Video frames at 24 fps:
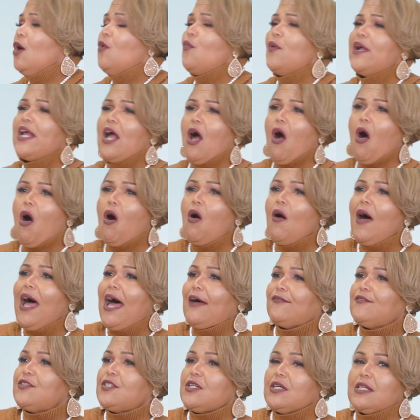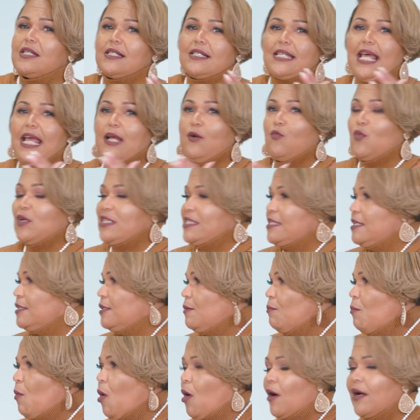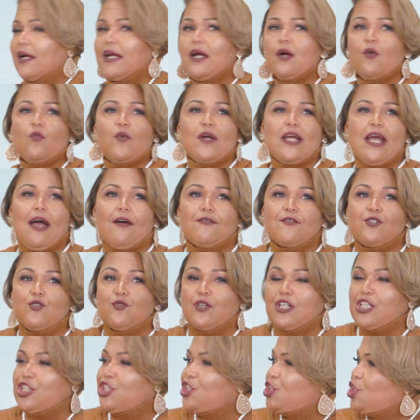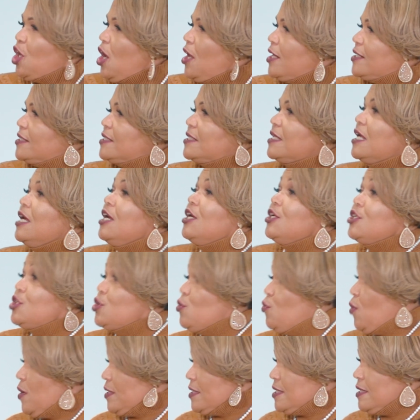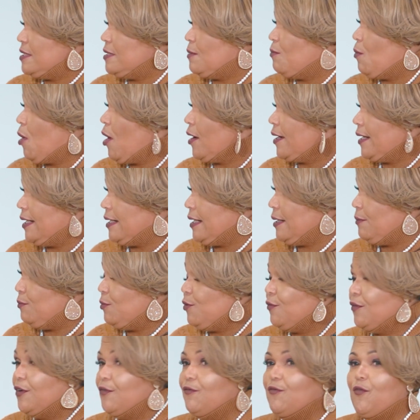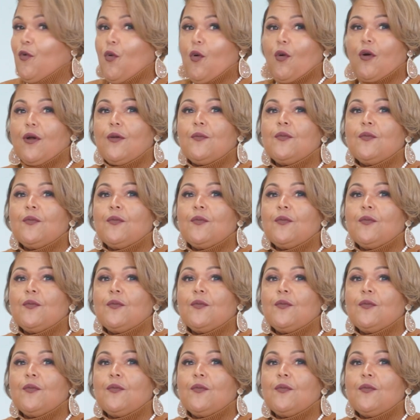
We all have to take what's in the market. We have to adjust to what's in the market and moving forward.